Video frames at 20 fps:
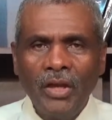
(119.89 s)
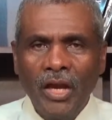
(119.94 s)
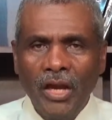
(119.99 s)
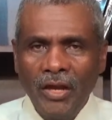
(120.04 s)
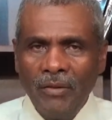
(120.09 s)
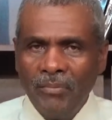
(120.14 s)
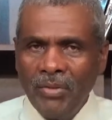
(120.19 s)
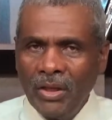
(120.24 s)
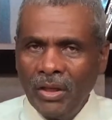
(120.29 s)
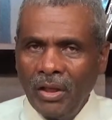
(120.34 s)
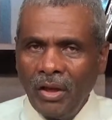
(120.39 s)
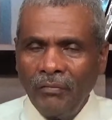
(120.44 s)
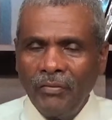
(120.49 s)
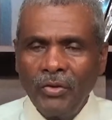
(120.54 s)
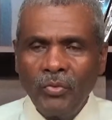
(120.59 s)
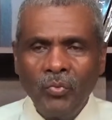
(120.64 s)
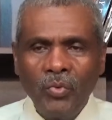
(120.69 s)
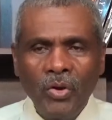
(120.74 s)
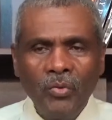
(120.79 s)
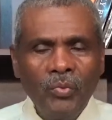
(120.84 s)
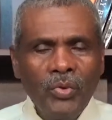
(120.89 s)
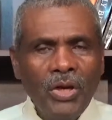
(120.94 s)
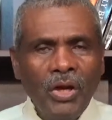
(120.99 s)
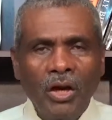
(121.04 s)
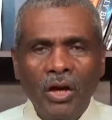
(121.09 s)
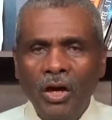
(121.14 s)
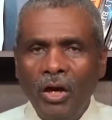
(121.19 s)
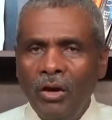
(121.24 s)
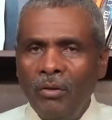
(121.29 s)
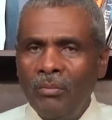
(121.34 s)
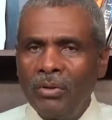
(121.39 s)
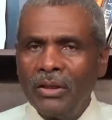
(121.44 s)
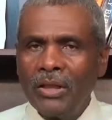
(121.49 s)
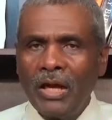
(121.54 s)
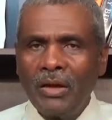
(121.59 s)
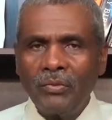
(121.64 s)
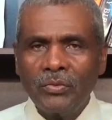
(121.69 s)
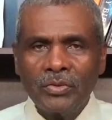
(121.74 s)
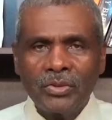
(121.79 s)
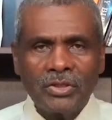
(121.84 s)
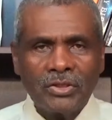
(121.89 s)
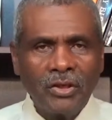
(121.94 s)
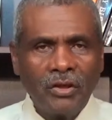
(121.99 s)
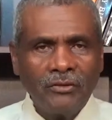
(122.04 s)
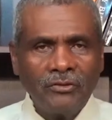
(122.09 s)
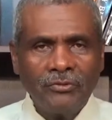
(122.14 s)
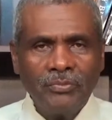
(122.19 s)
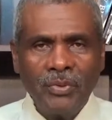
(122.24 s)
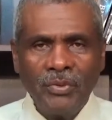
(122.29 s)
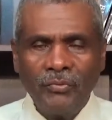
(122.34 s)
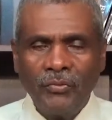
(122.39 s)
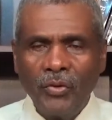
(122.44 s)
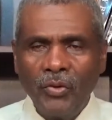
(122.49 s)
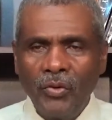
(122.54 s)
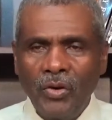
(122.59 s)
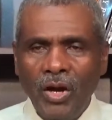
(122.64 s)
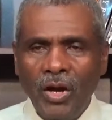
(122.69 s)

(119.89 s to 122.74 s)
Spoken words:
And beloved, when we humble ourselves before